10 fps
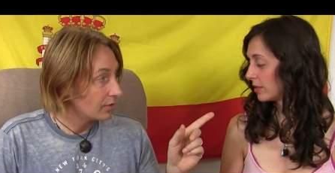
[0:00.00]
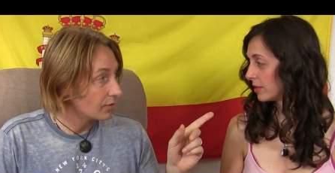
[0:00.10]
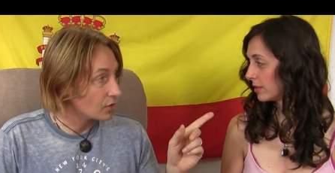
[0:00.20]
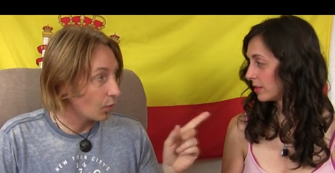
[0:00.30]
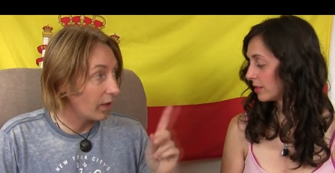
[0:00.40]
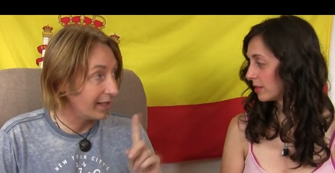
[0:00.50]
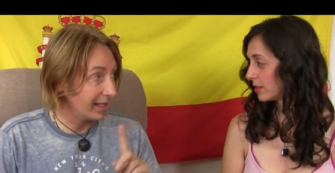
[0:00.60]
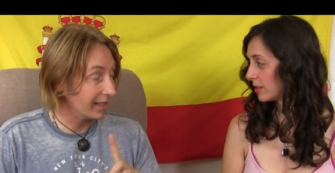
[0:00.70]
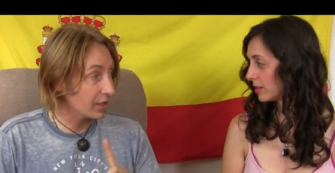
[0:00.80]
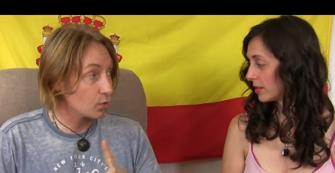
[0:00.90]
Speaker 1: So in
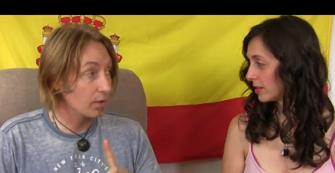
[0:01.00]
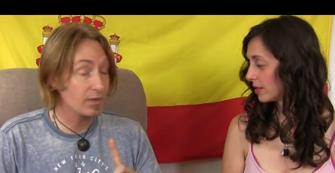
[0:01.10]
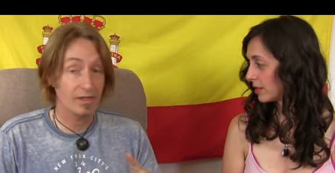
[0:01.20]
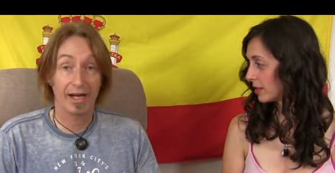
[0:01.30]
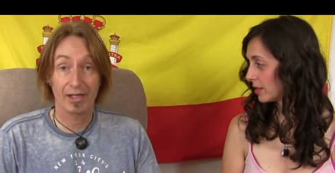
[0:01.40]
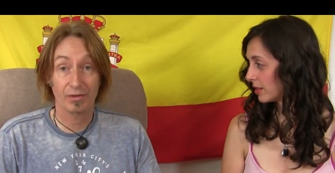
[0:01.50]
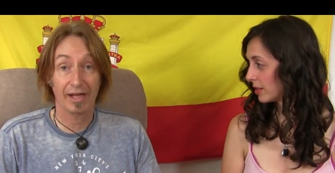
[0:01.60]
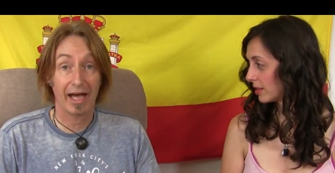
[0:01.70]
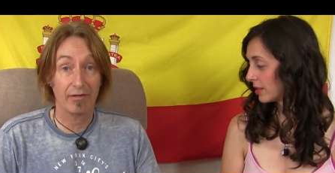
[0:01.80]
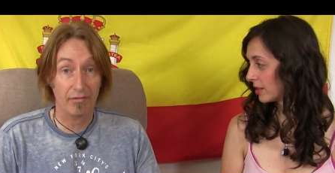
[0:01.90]
English we would say I don't
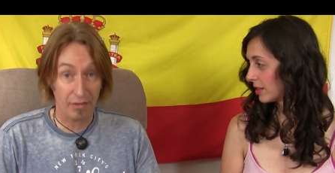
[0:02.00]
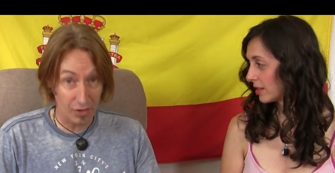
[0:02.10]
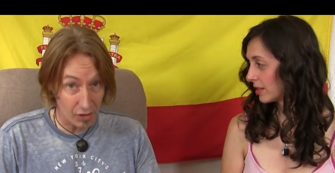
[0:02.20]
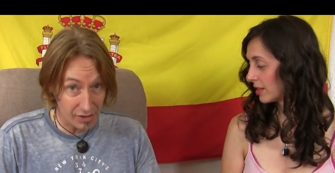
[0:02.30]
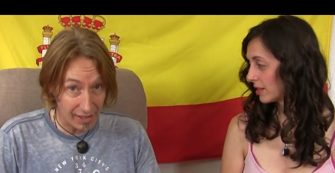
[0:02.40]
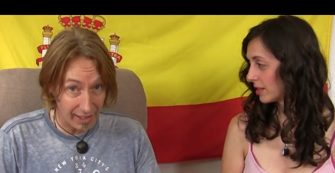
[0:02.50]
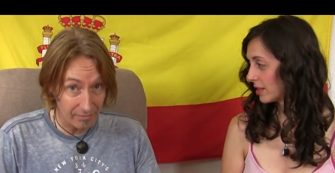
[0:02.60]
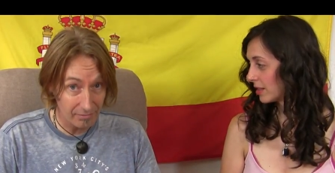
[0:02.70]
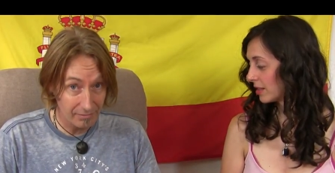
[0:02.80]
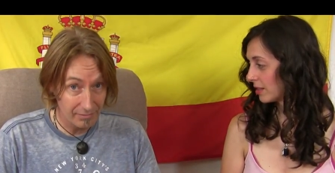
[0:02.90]
have the
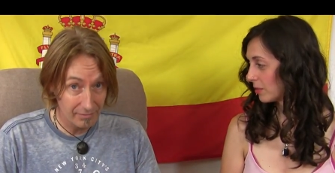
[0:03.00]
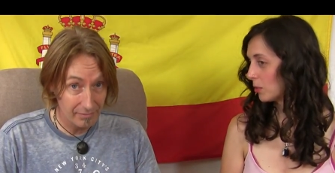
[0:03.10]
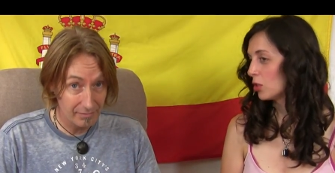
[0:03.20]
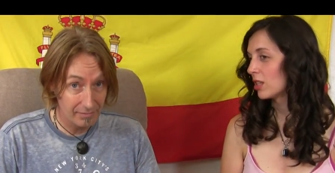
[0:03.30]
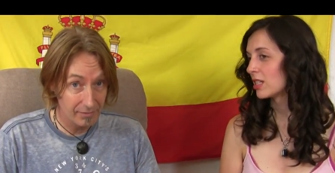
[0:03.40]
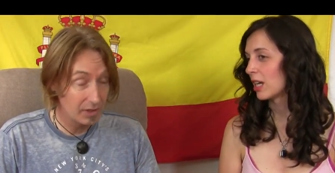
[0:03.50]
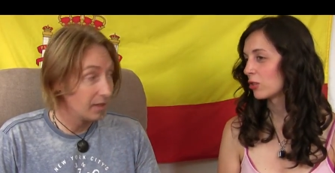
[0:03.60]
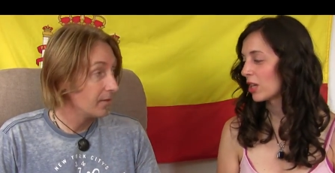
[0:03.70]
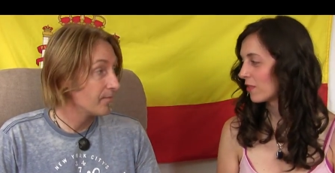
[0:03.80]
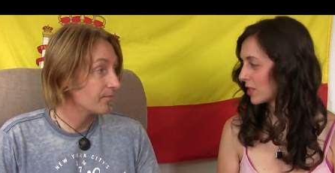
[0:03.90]
time.
Speaker 2: Well, you can say I don't have